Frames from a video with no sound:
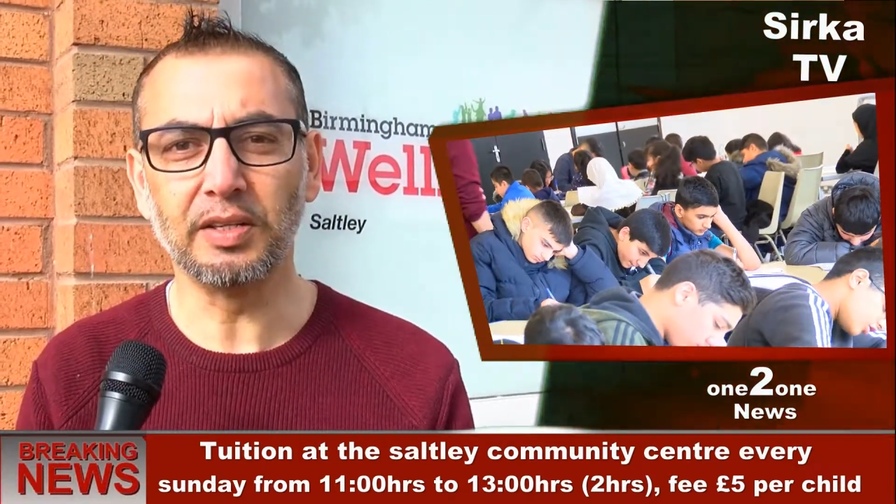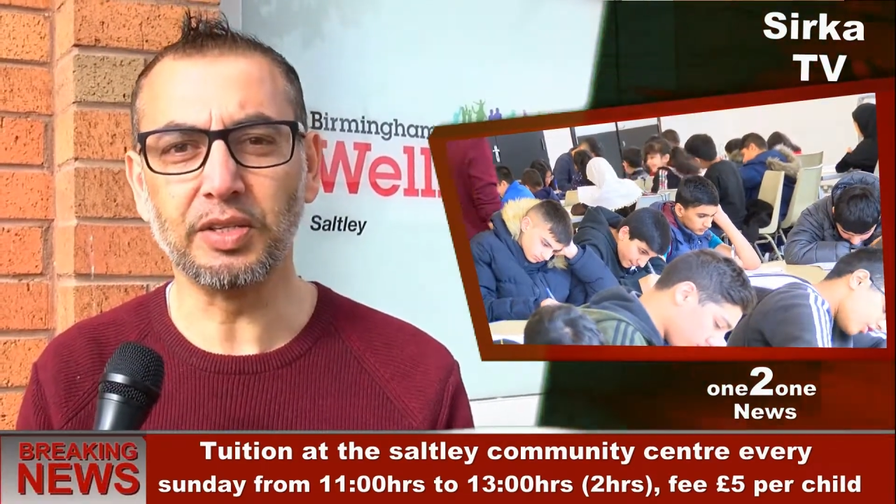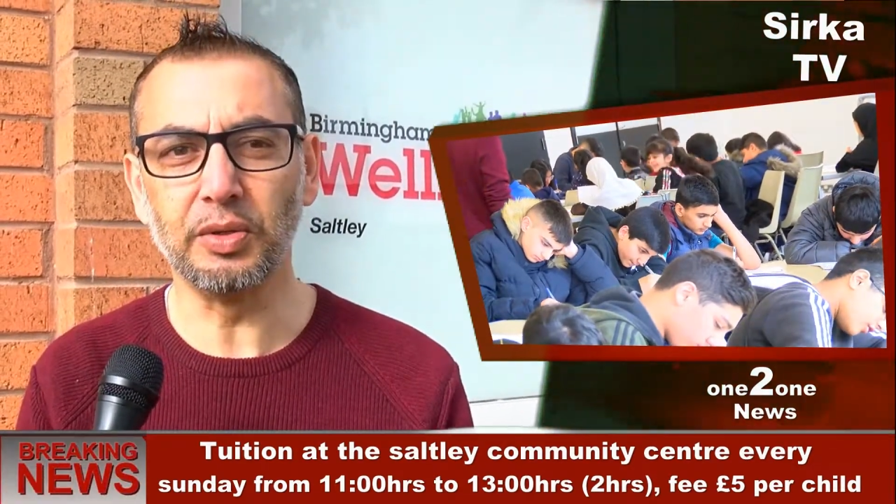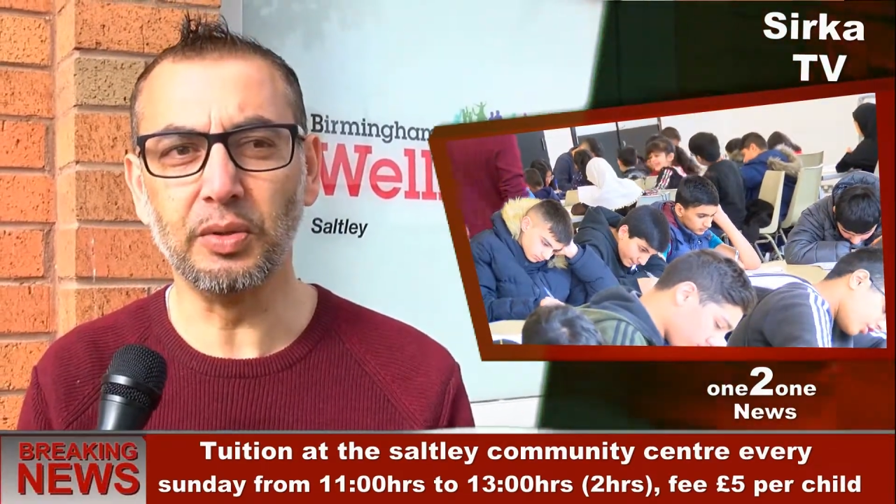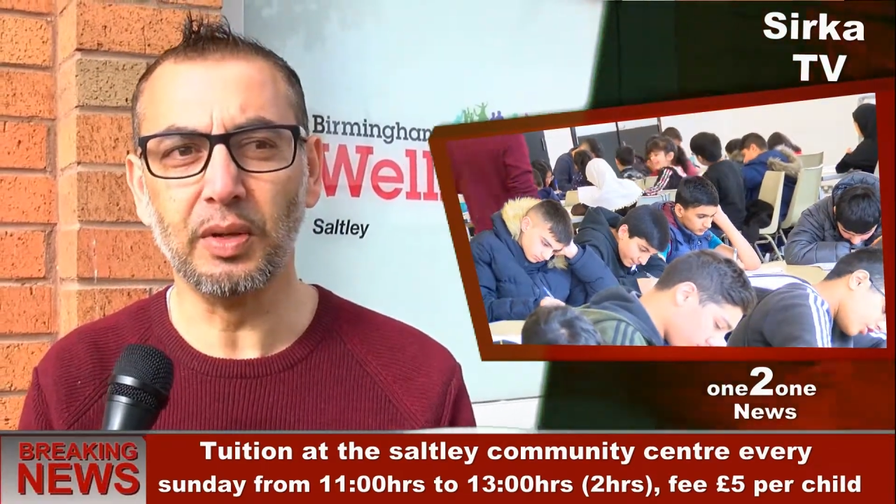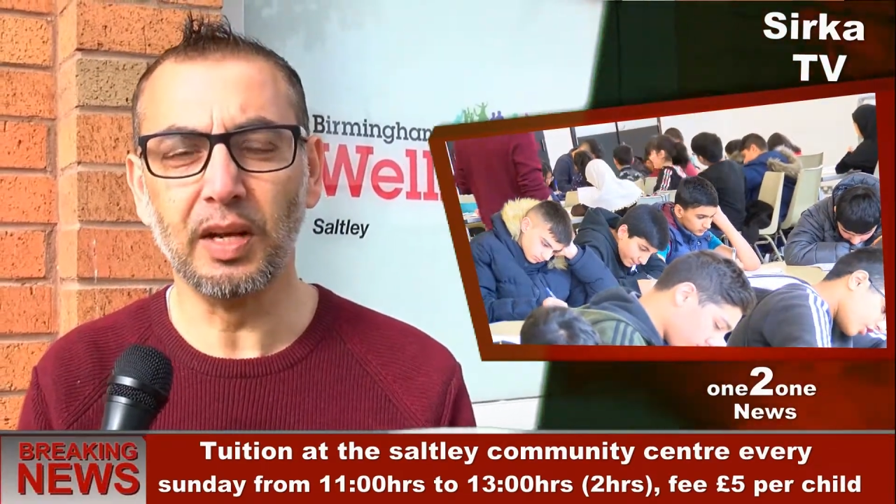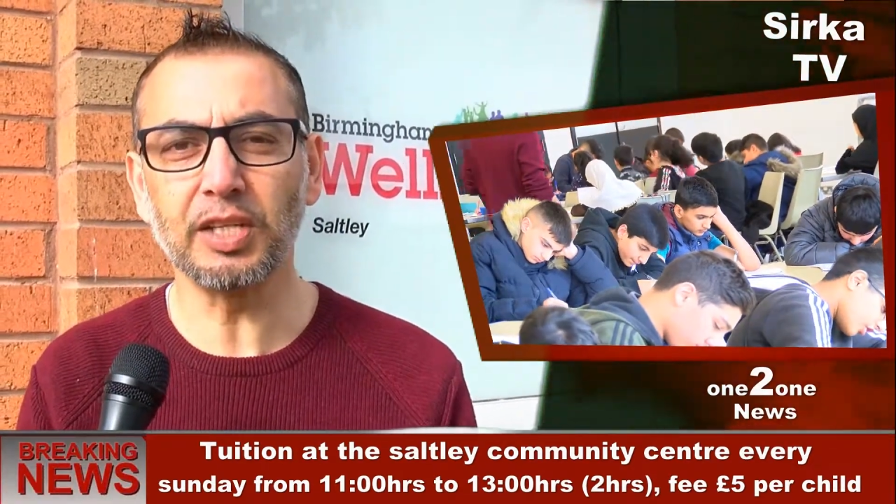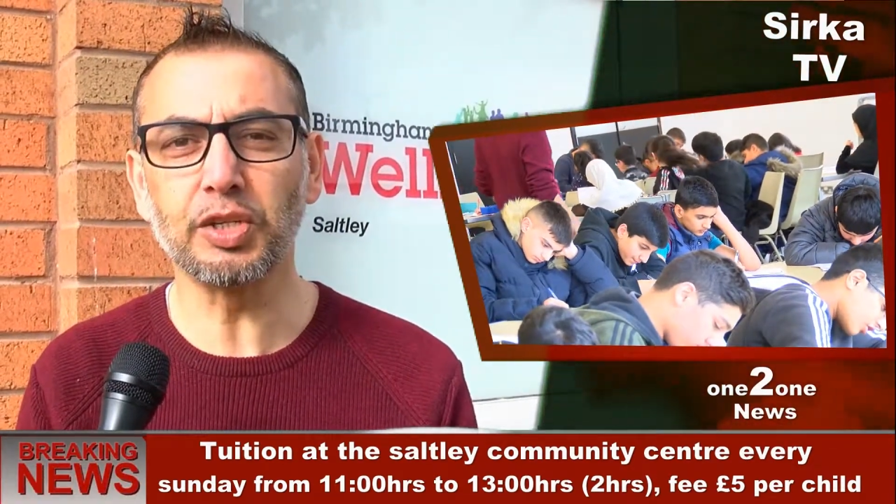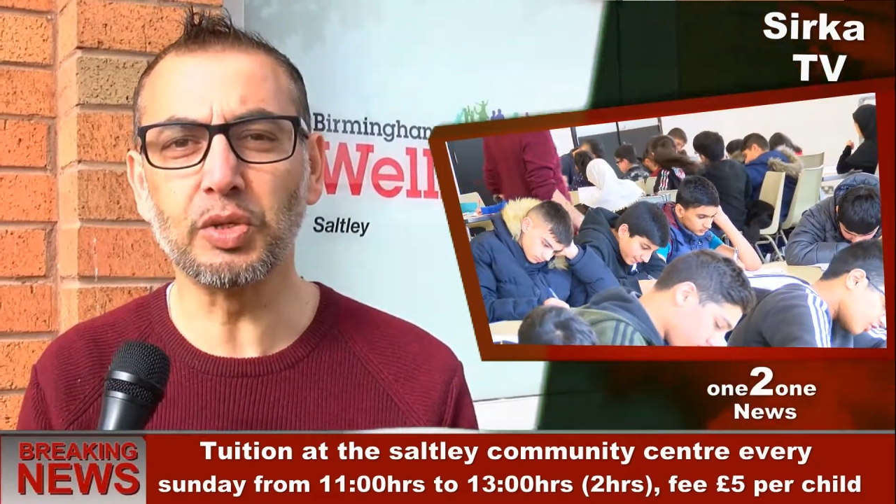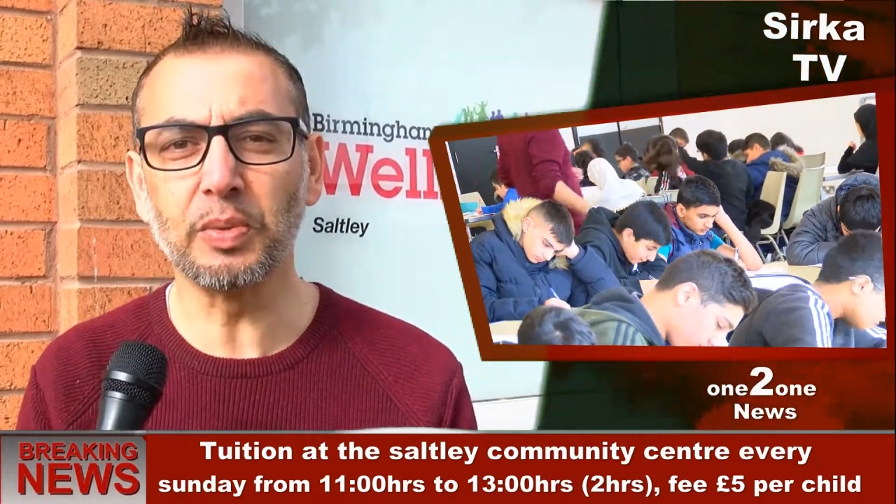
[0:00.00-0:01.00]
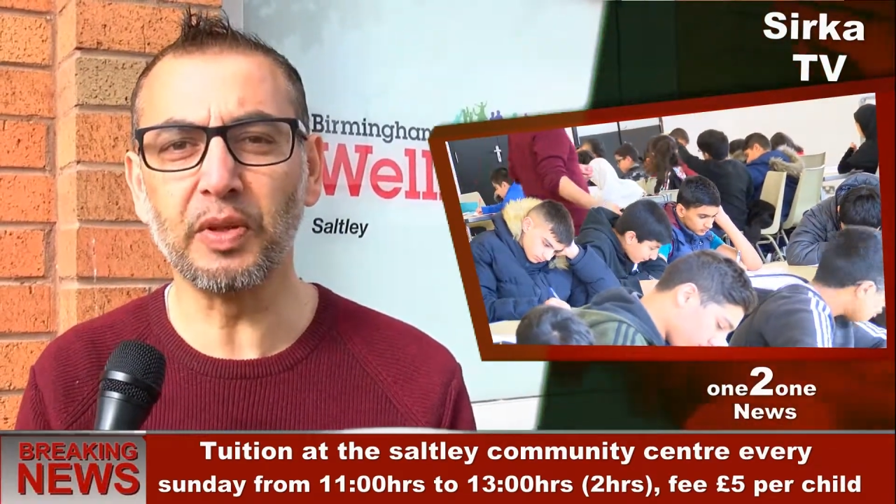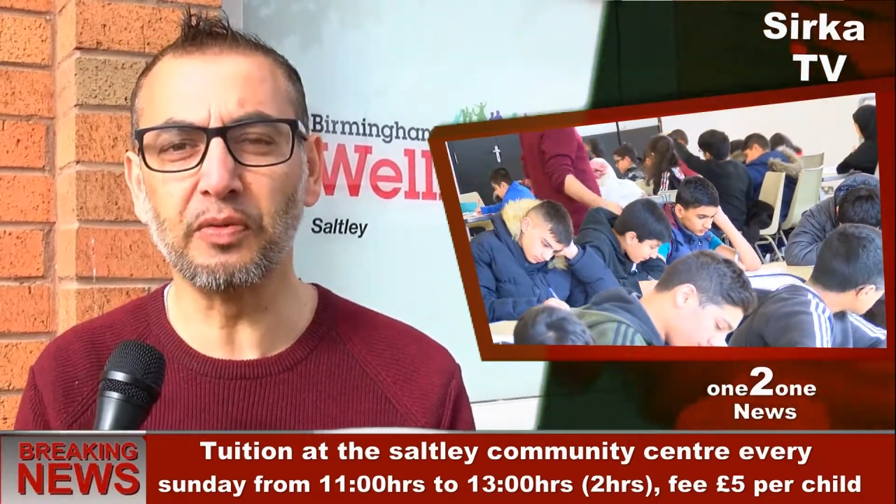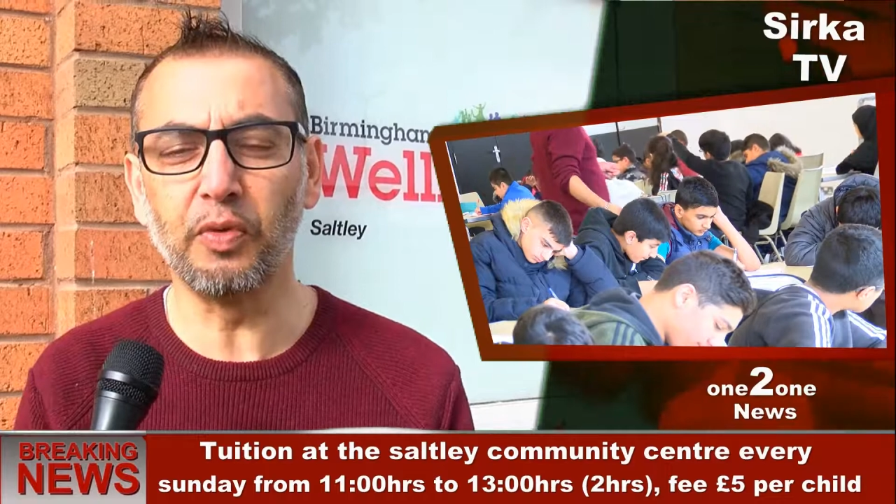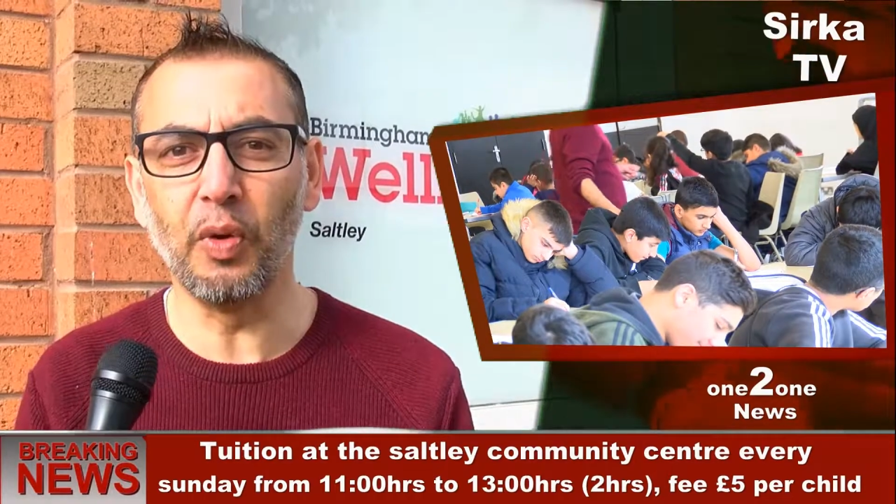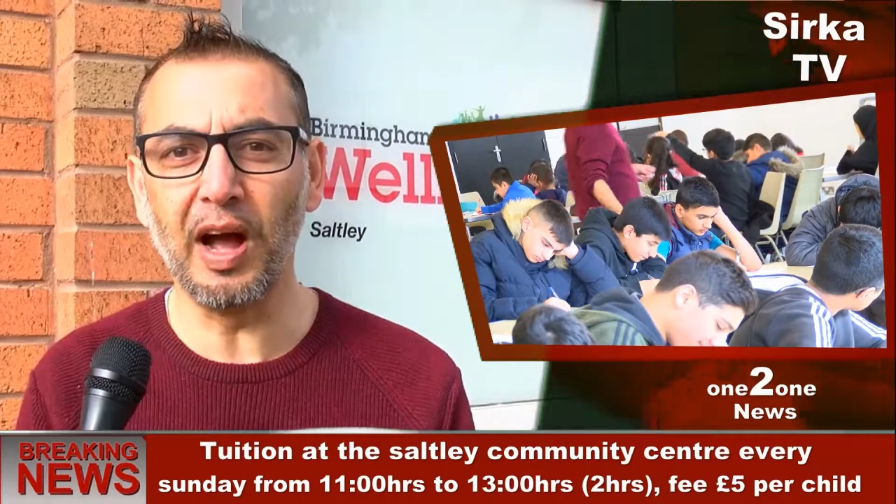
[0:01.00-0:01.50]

to let's do something for